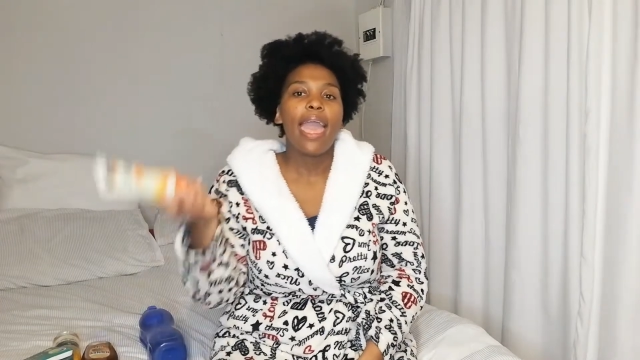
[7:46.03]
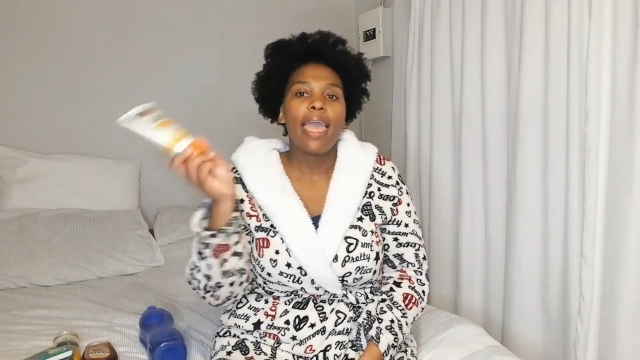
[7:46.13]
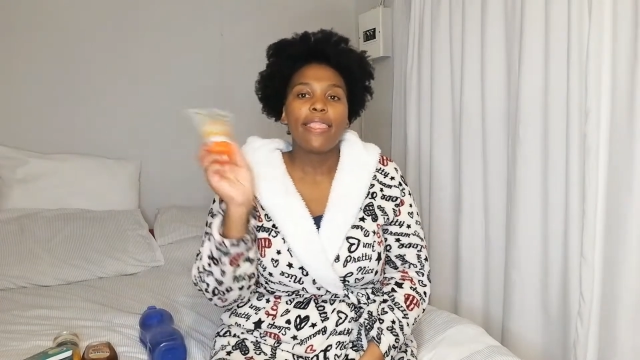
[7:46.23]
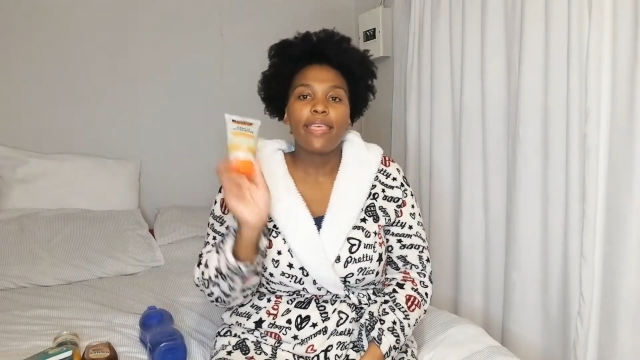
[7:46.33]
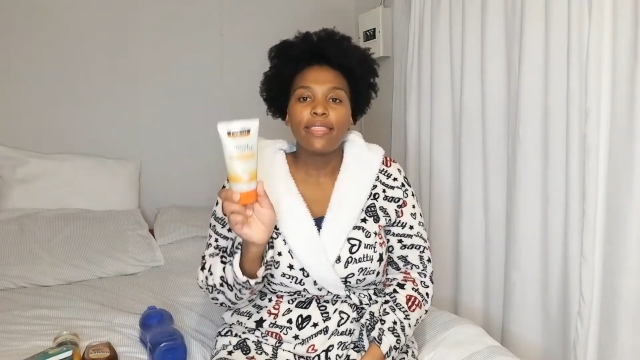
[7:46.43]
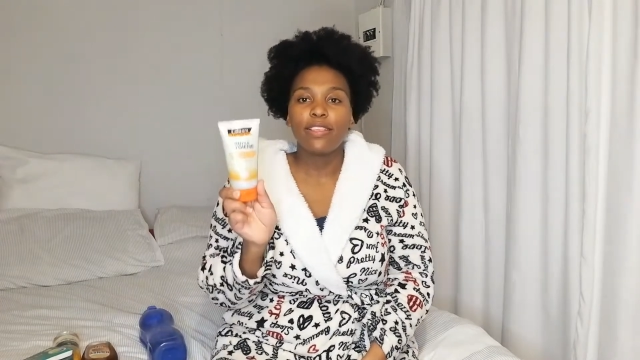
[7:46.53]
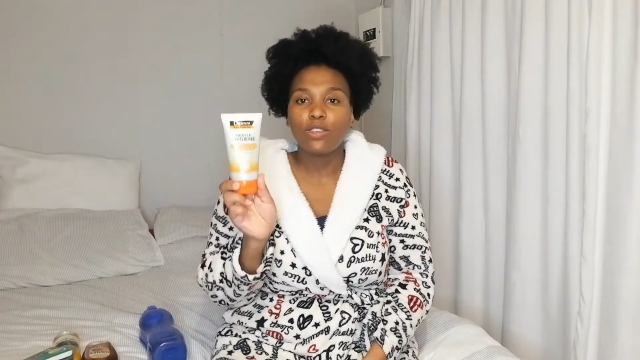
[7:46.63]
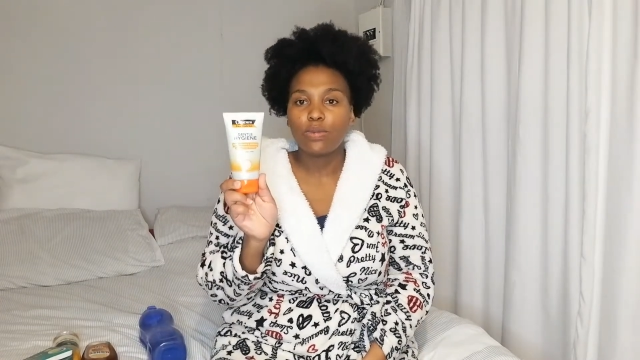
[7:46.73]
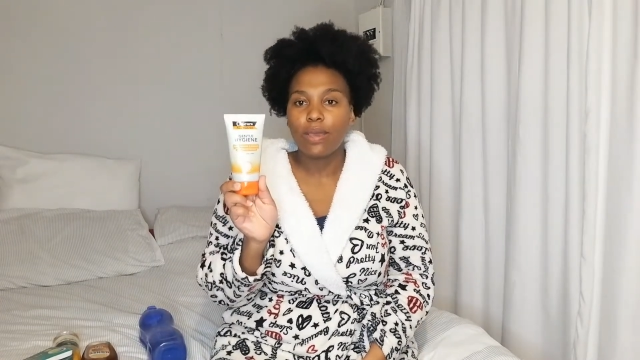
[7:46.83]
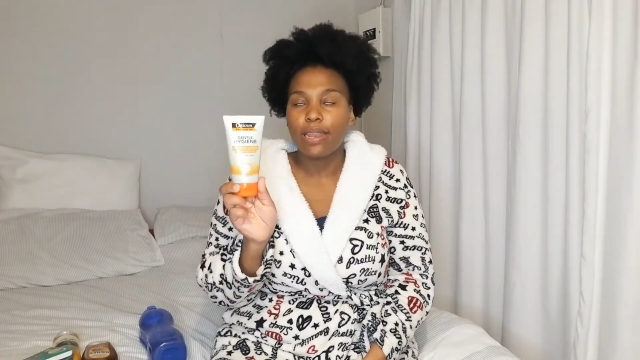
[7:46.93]
and then
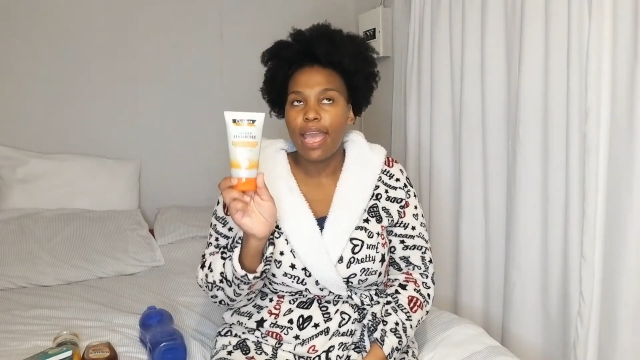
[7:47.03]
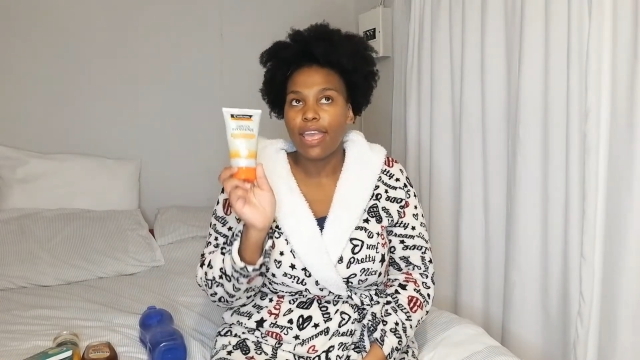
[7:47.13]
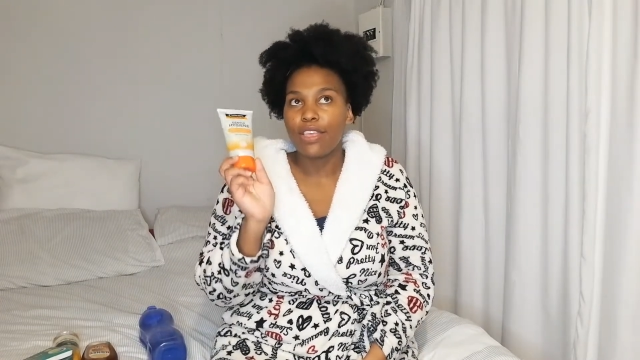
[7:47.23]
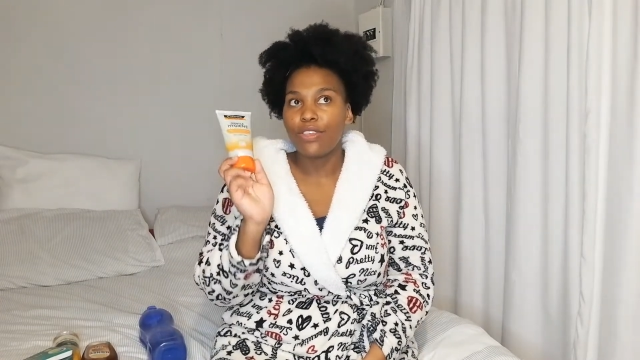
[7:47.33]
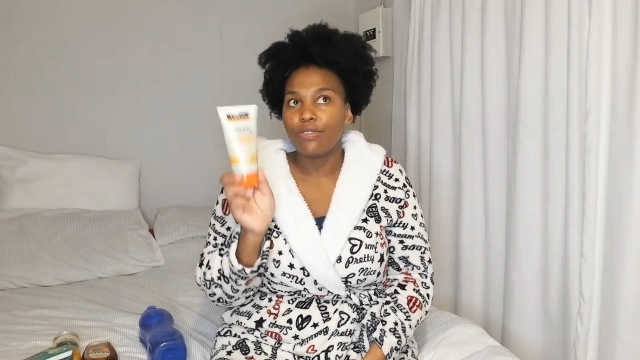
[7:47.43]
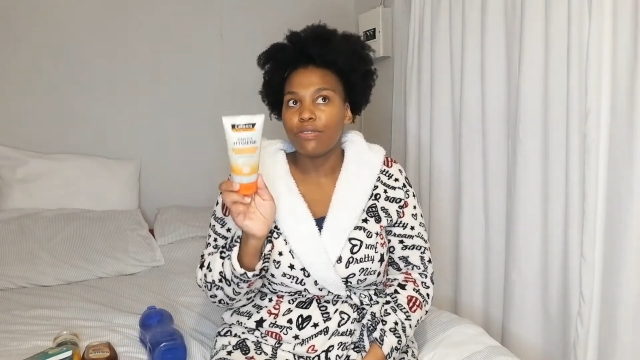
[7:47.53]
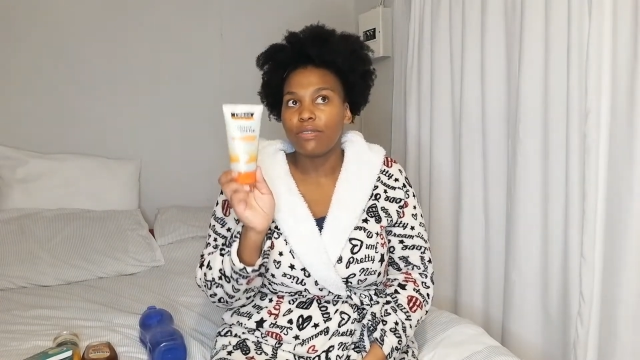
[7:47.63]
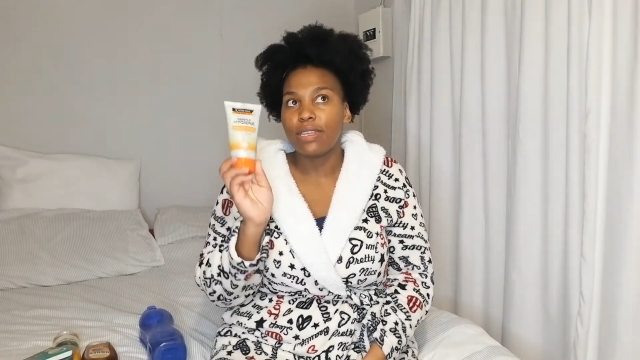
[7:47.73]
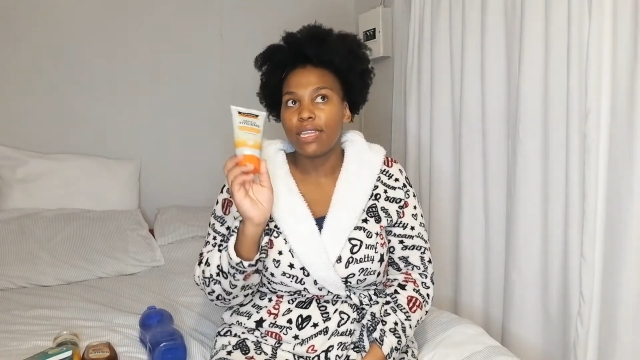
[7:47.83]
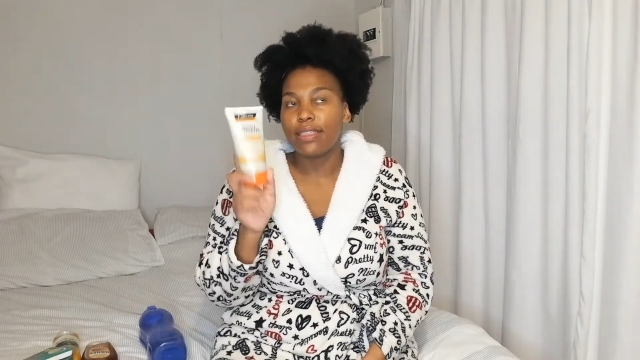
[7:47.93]
this one I
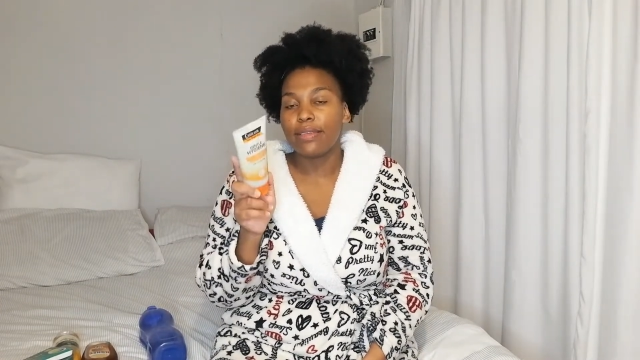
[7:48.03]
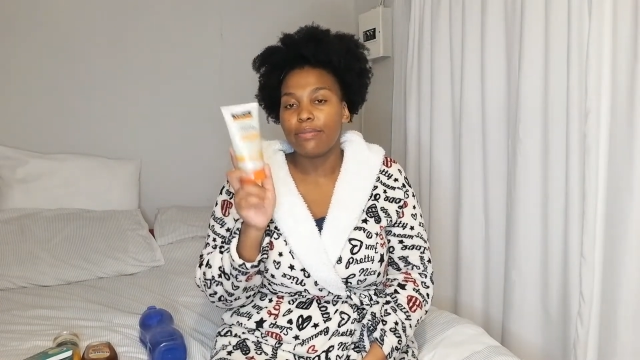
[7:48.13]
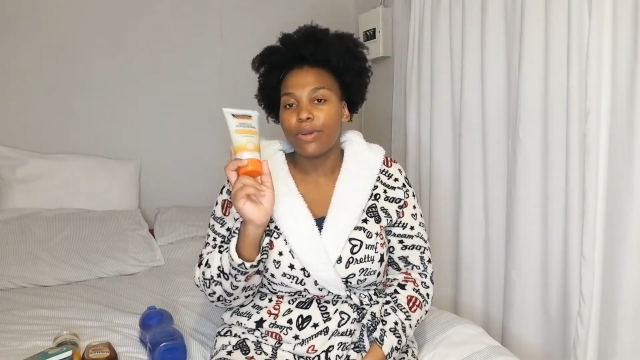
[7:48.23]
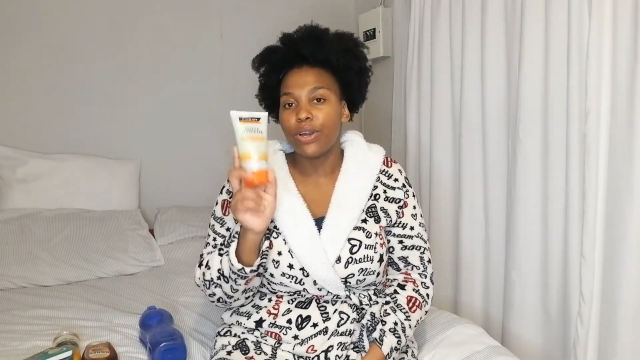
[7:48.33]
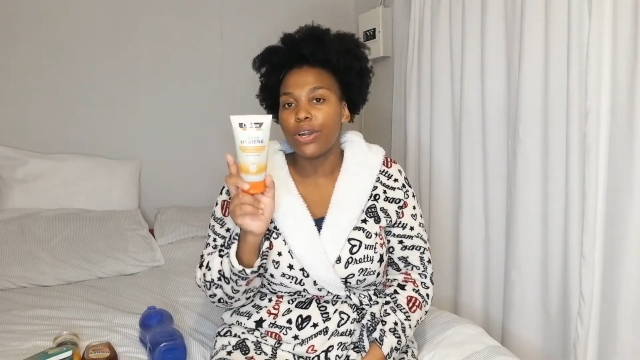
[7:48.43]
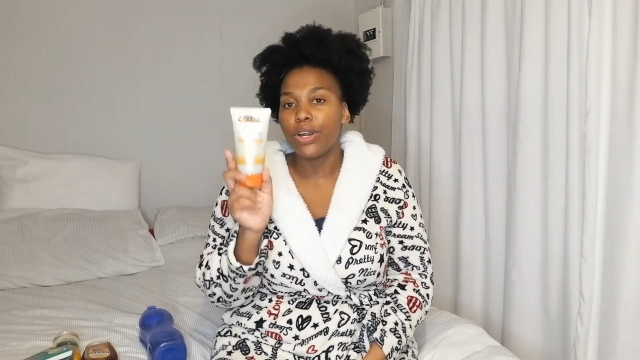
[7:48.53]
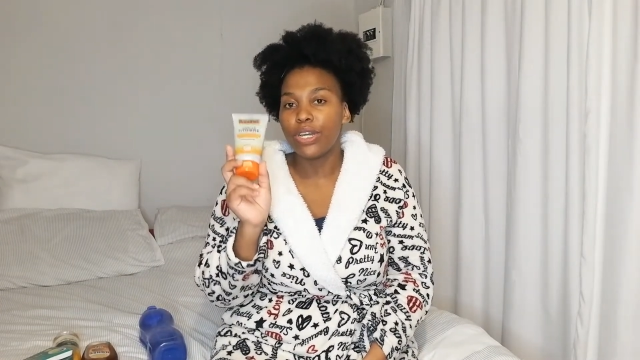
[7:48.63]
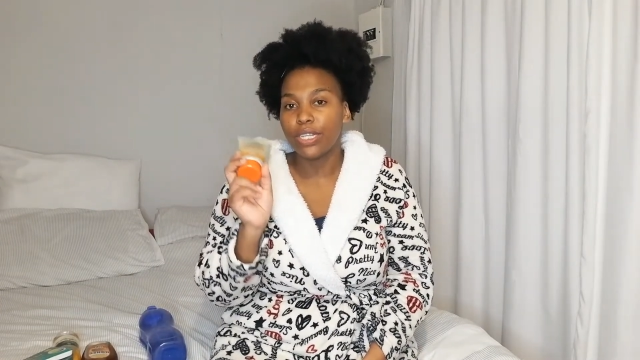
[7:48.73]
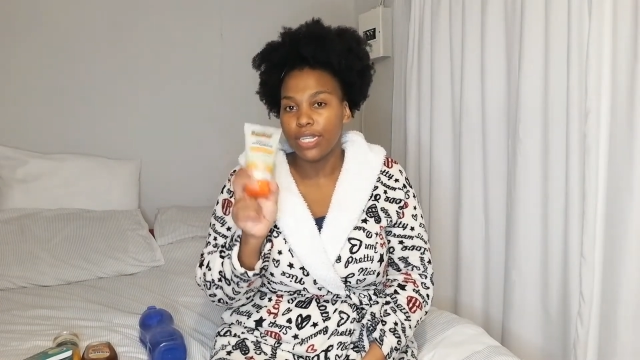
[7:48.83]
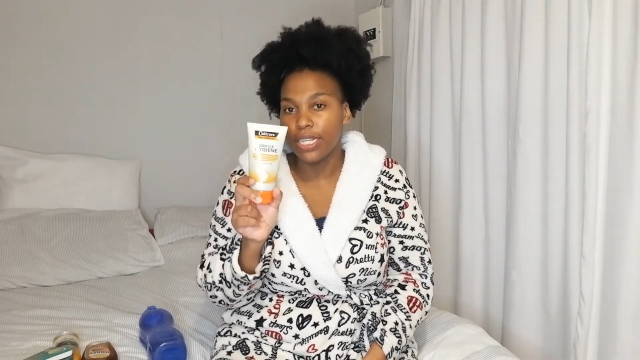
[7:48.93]
use in the
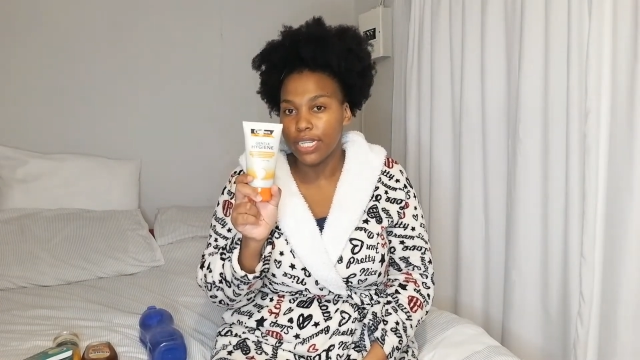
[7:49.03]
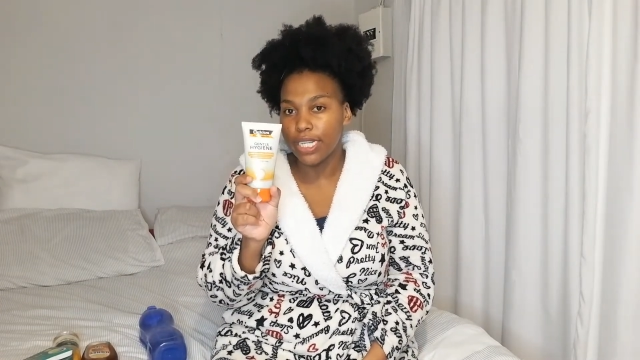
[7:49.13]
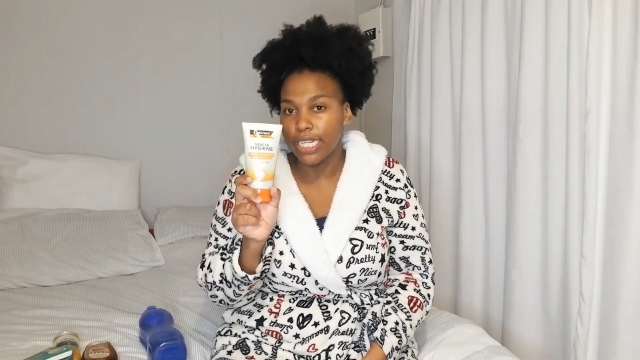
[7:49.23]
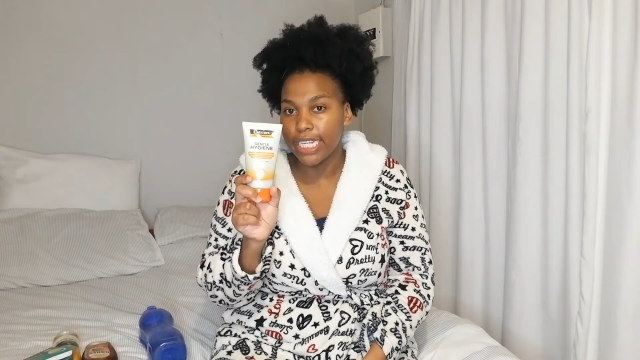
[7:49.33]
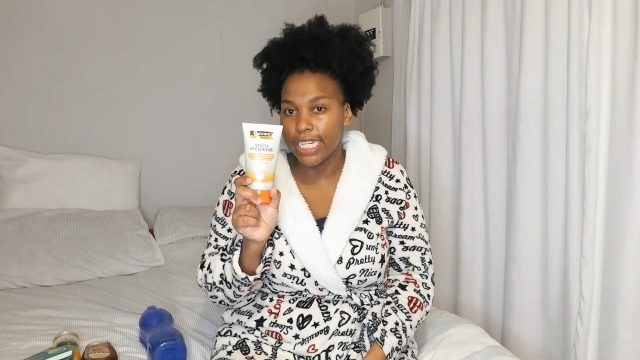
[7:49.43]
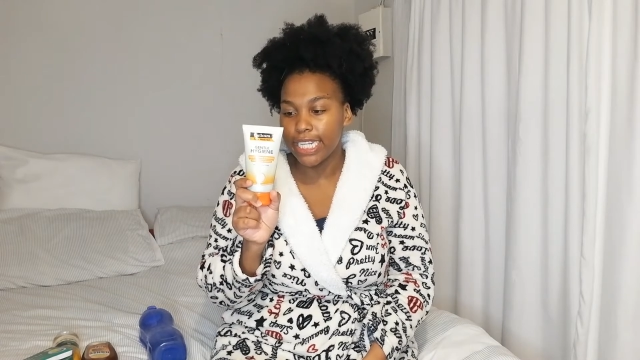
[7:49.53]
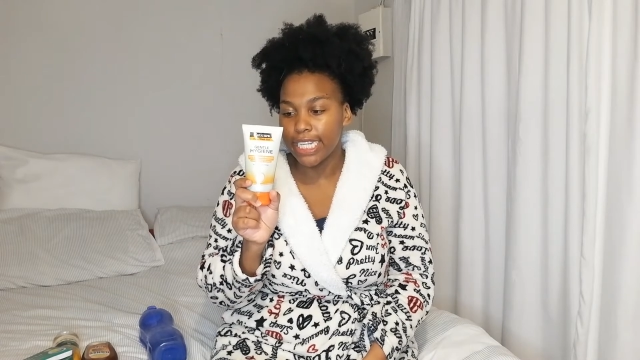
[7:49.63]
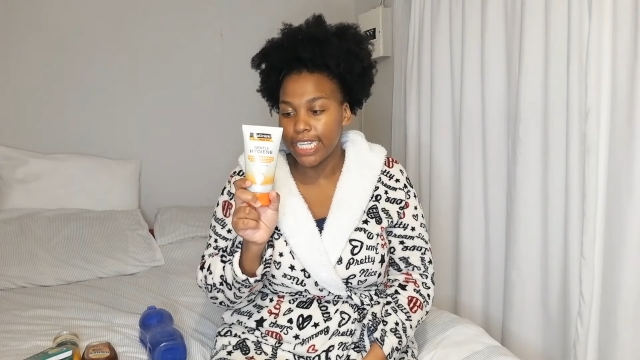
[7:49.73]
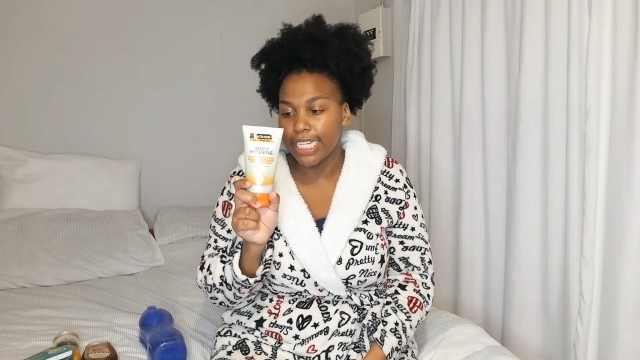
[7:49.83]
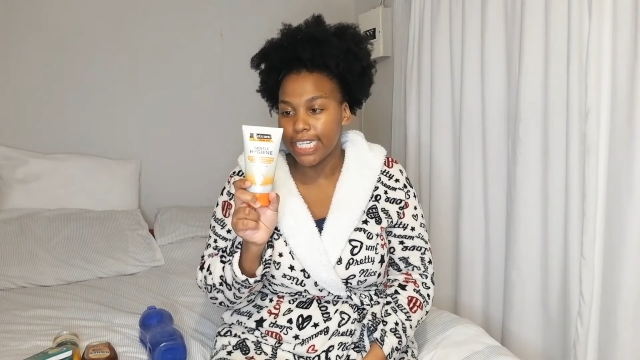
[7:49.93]

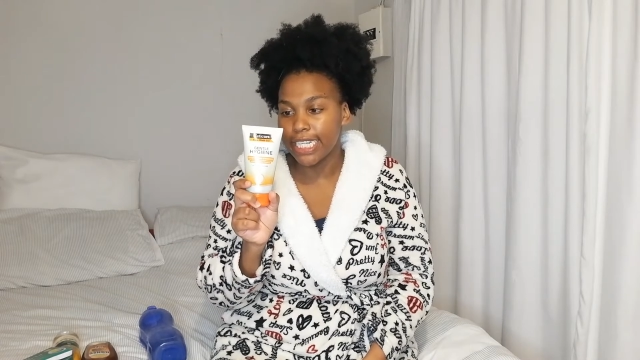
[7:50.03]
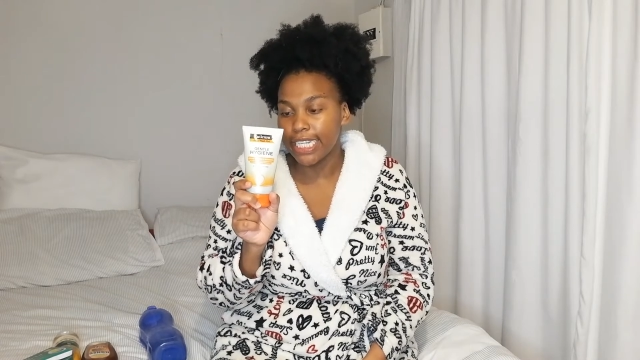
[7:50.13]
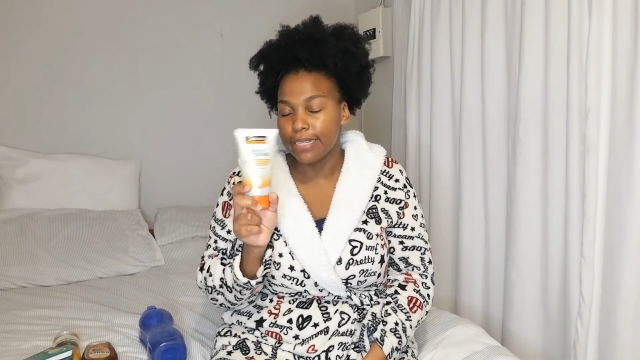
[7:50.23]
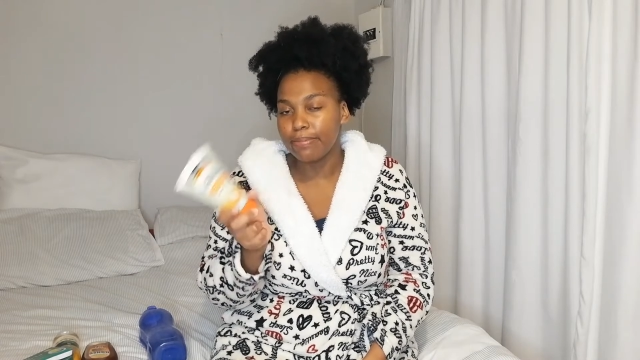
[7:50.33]
morning.